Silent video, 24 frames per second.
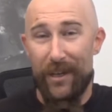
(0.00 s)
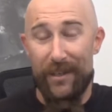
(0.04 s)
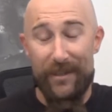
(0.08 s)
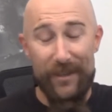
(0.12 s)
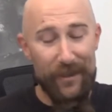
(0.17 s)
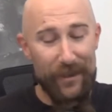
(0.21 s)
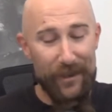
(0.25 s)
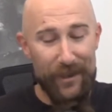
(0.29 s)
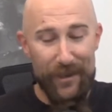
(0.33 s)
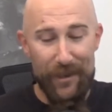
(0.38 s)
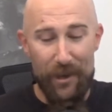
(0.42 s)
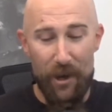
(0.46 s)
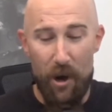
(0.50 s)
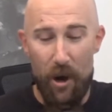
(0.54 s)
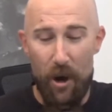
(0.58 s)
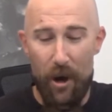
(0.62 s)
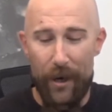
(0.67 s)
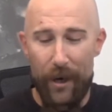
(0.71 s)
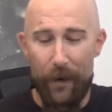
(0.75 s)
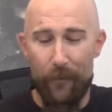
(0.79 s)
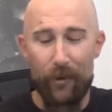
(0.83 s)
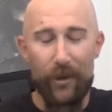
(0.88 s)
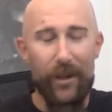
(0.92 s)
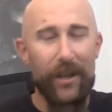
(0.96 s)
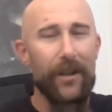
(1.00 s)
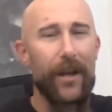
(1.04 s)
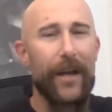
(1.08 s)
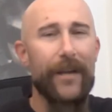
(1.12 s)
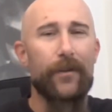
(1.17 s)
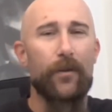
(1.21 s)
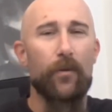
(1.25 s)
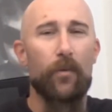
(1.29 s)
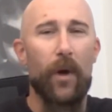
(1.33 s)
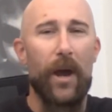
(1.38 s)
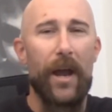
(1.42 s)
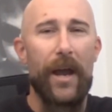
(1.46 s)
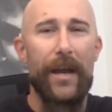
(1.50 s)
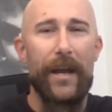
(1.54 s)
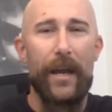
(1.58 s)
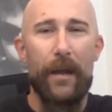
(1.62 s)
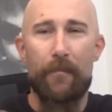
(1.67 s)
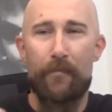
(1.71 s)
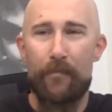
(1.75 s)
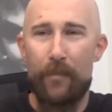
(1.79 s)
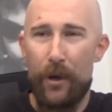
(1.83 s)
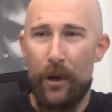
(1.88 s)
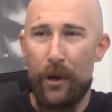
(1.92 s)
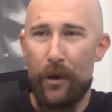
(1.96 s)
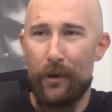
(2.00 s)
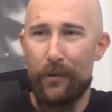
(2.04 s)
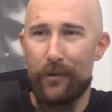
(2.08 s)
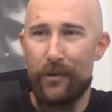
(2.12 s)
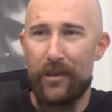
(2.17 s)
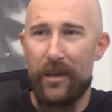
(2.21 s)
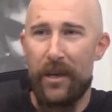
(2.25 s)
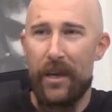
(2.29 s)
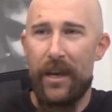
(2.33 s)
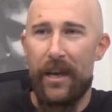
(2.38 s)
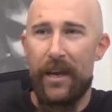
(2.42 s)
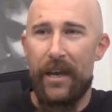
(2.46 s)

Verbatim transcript: in the song i really like the way it builds